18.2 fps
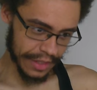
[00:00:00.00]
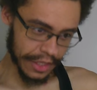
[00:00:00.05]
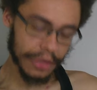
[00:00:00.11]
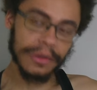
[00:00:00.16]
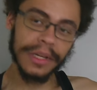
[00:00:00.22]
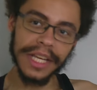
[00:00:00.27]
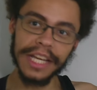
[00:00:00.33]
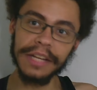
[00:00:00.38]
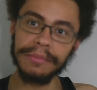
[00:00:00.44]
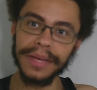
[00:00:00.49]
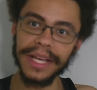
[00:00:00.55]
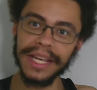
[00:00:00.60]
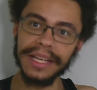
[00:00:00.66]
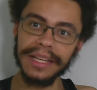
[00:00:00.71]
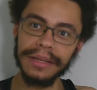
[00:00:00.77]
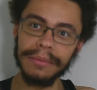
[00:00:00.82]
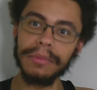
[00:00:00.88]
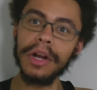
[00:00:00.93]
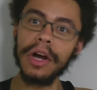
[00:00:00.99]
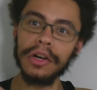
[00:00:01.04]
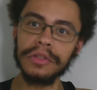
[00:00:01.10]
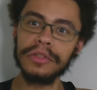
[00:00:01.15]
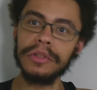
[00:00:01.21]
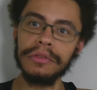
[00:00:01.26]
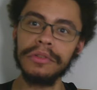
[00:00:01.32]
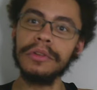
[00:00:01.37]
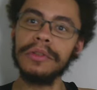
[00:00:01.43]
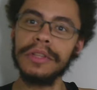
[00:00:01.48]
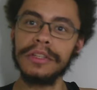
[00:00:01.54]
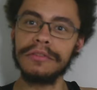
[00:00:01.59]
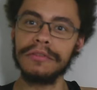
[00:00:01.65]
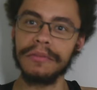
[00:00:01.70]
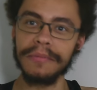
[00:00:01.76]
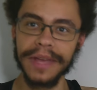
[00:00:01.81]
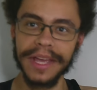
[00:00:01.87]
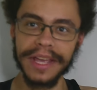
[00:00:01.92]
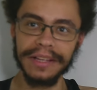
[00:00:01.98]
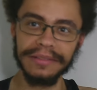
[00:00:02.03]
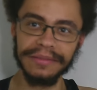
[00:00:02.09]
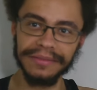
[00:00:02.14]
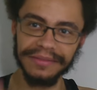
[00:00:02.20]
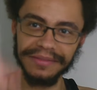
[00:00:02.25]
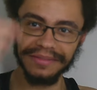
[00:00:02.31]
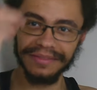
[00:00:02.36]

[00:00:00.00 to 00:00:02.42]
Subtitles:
You need me, but also do this for me.